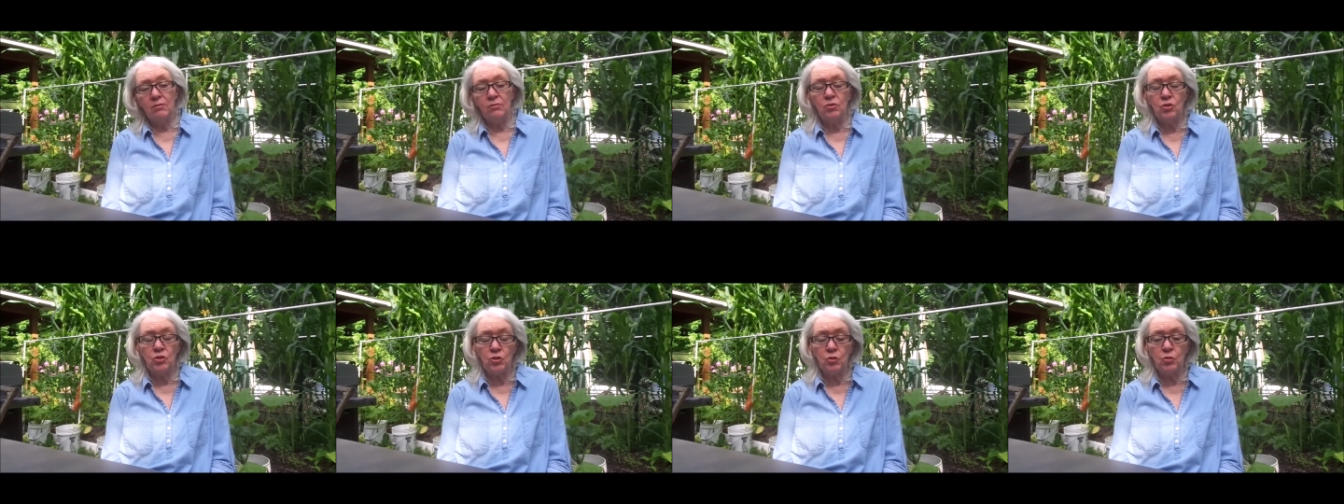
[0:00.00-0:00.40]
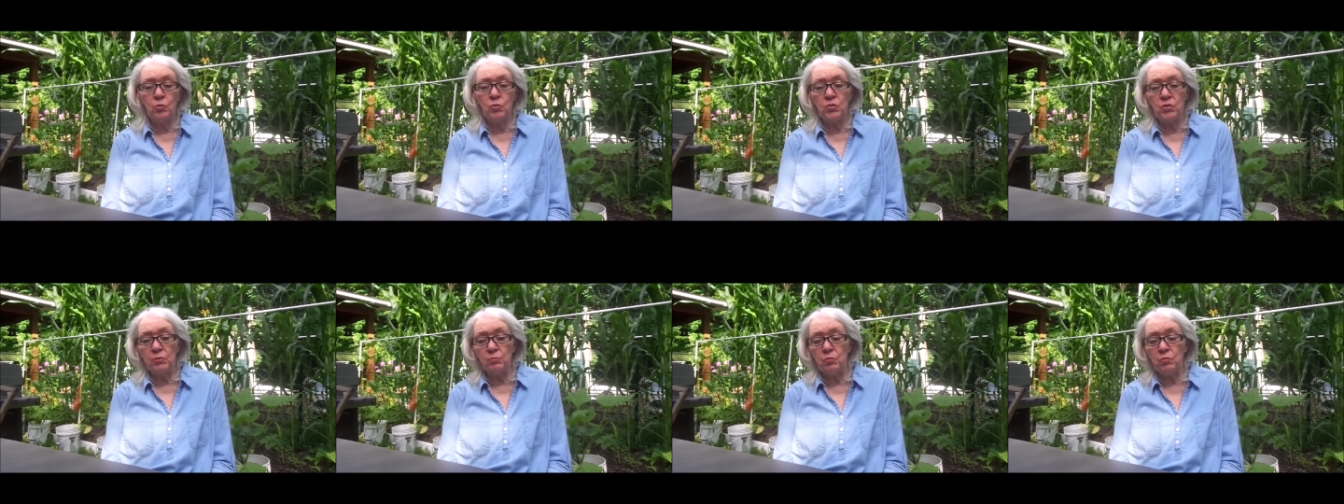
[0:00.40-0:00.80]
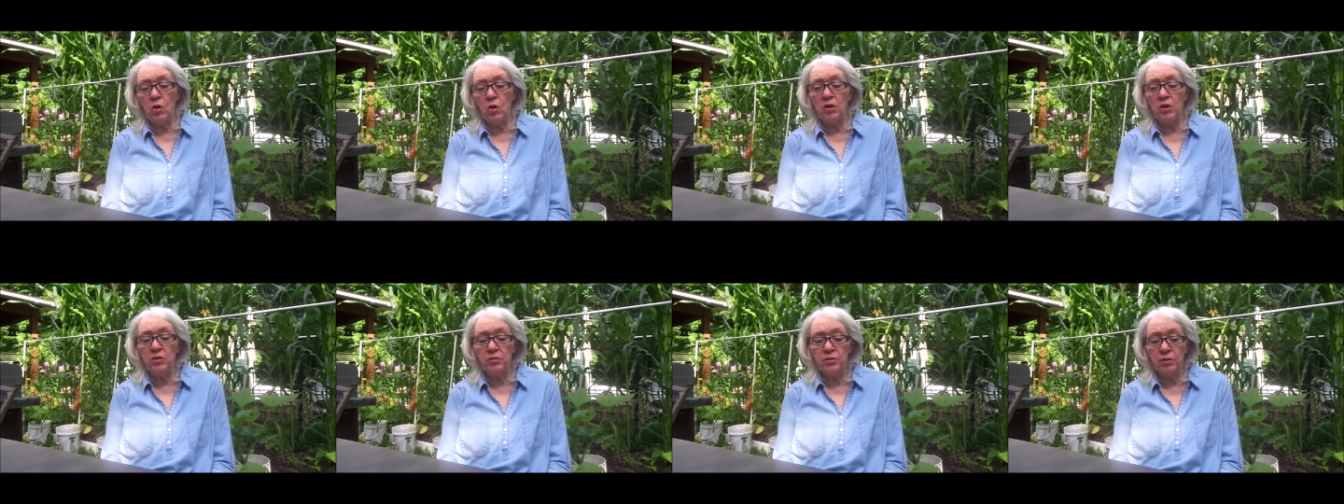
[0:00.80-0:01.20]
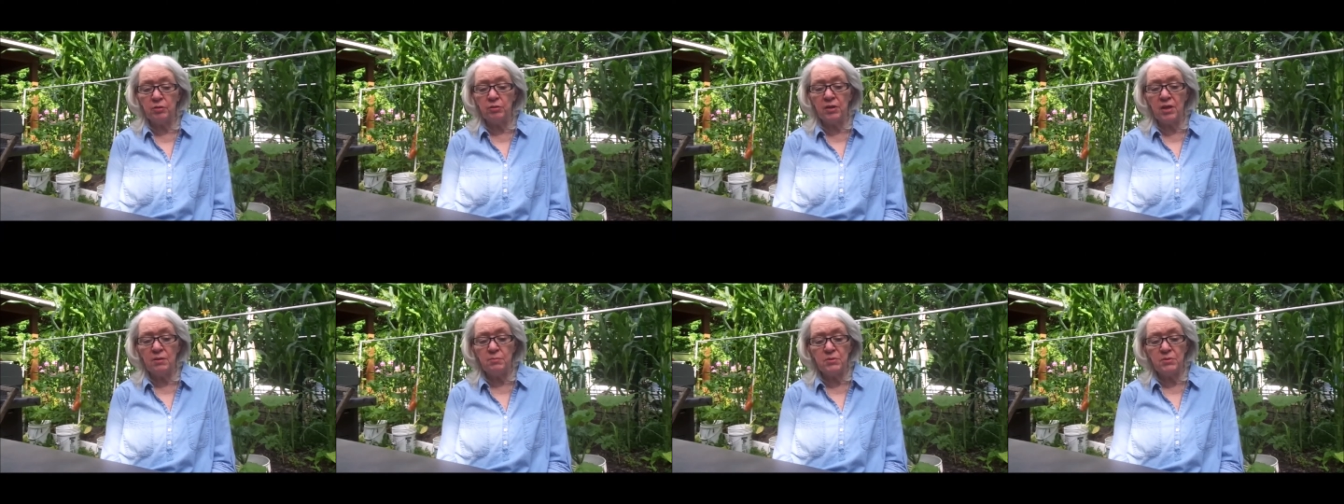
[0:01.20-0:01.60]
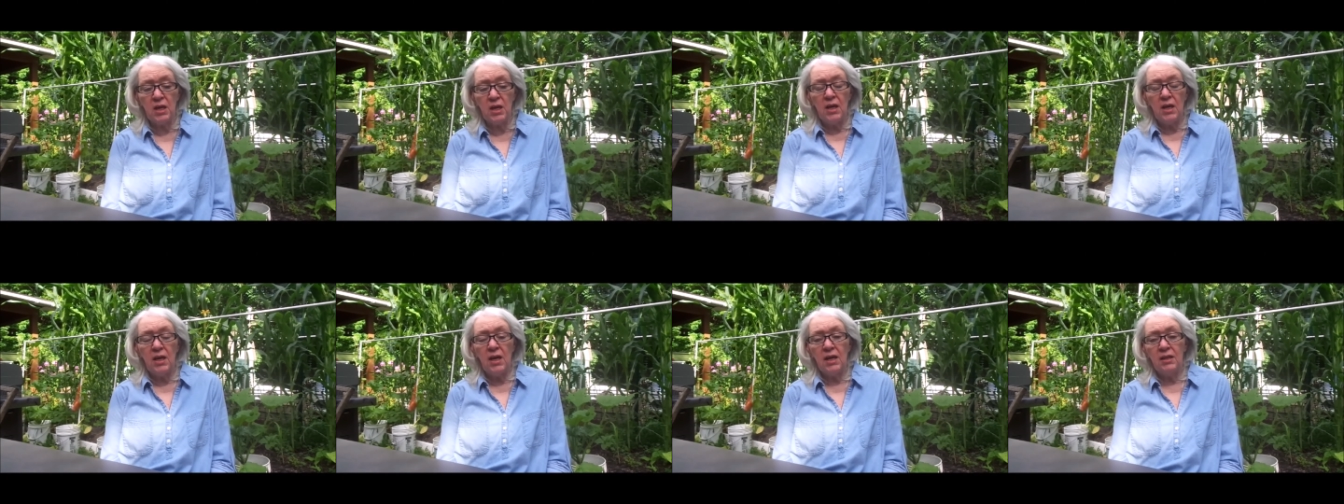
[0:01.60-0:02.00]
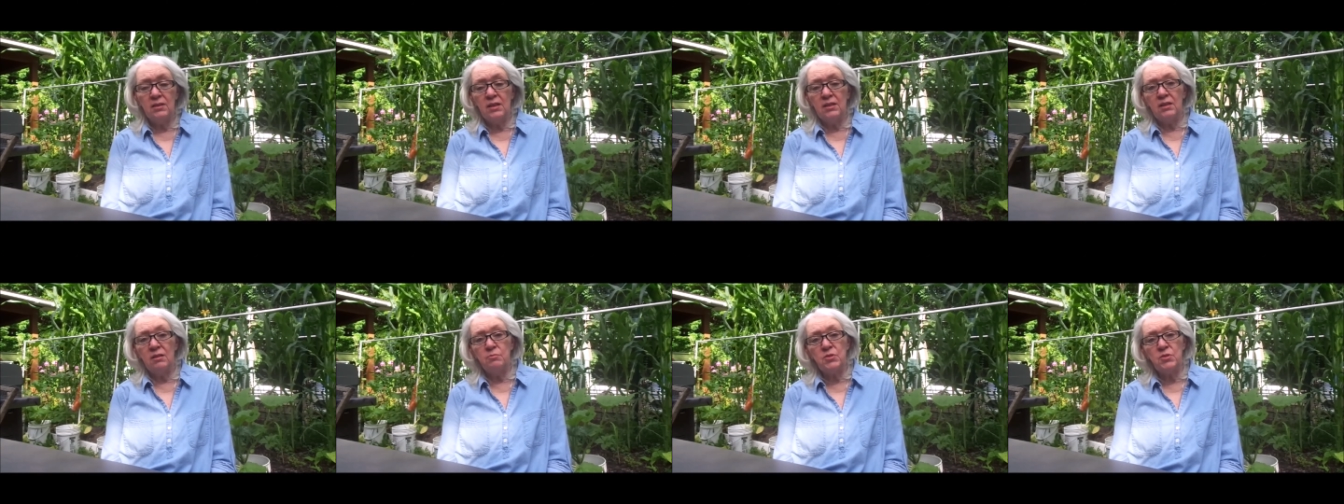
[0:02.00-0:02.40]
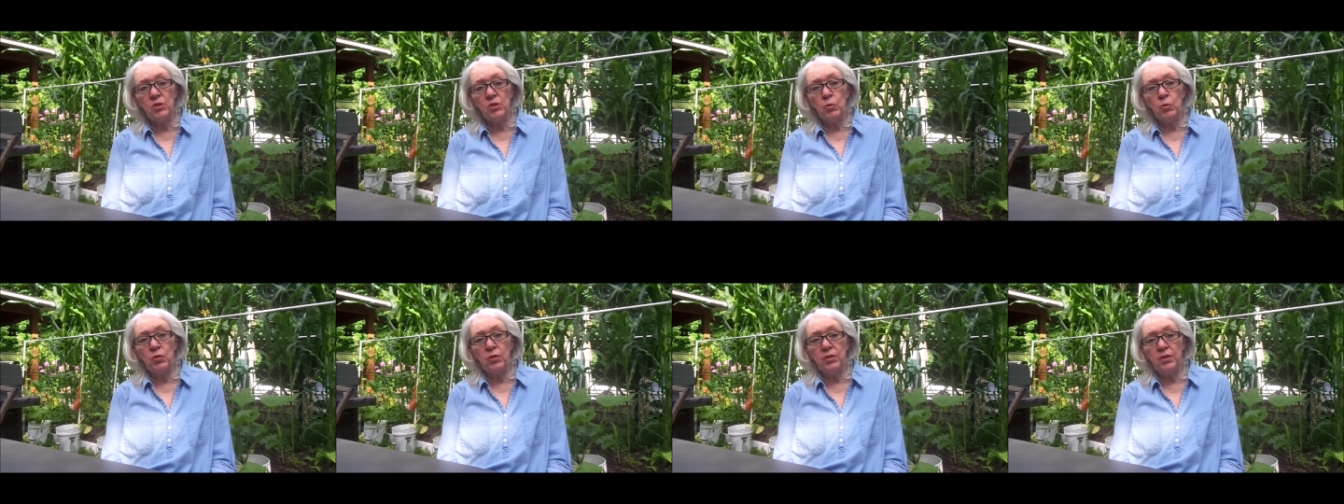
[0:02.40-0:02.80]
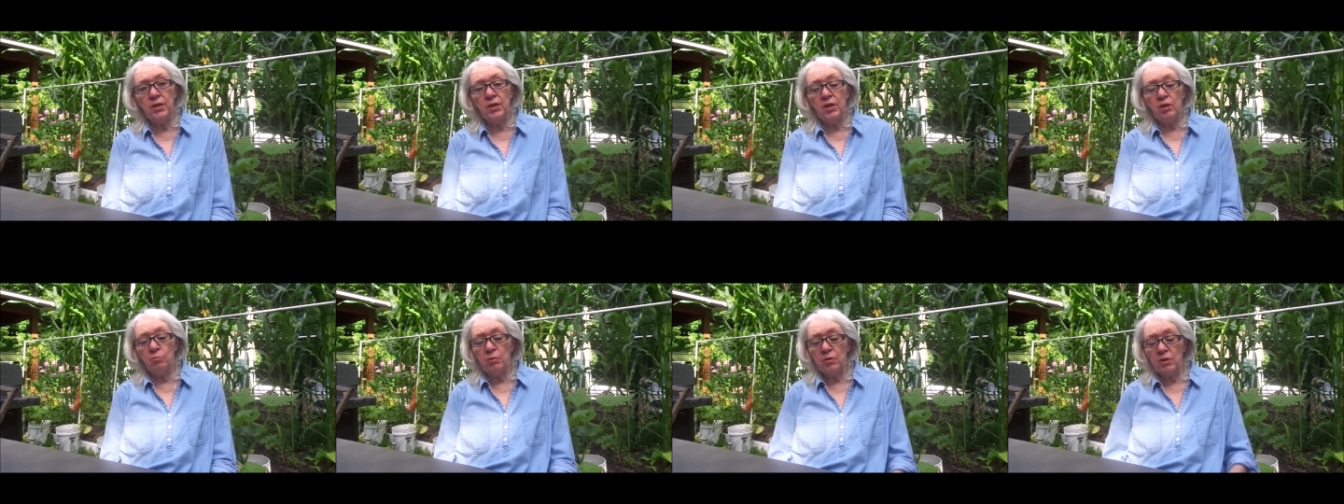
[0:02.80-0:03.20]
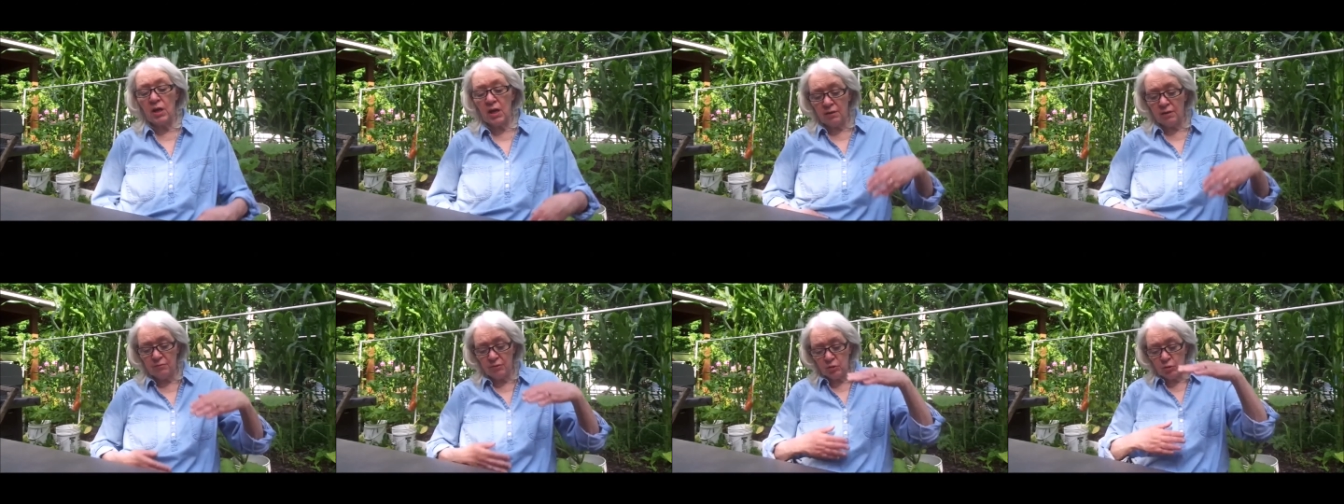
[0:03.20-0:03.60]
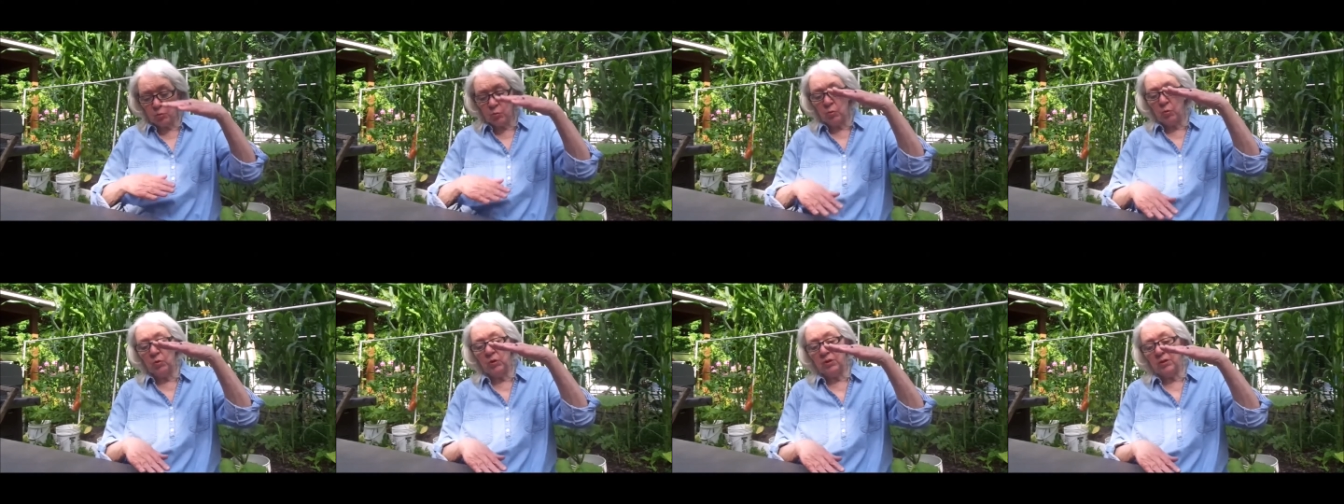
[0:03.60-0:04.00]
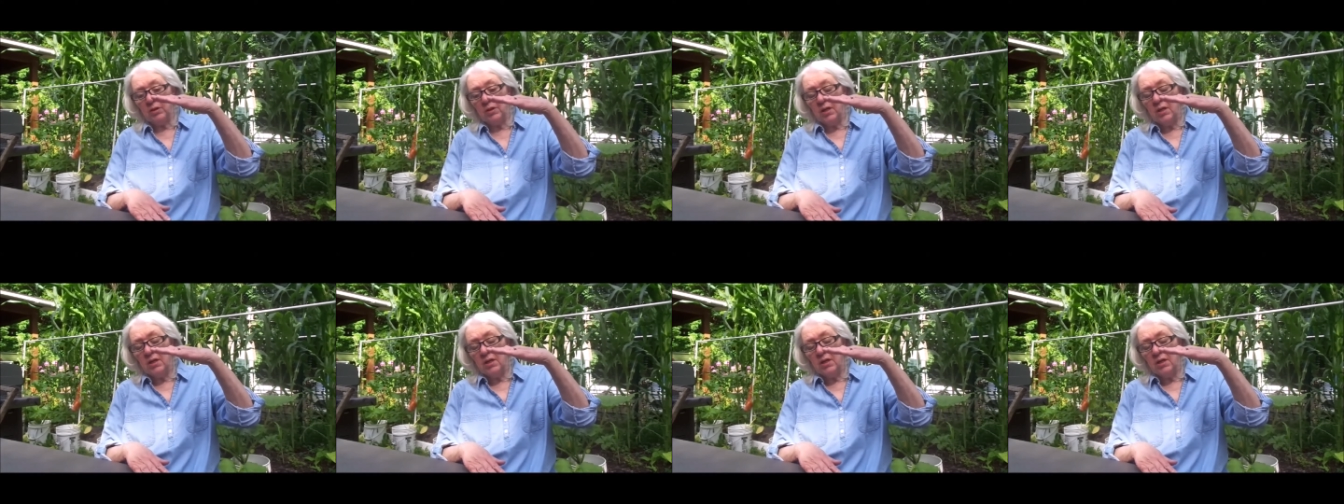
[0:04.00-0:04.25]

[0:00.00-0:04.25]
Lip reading: juice and water in the grapes and letting them soak in there, but out of a quart,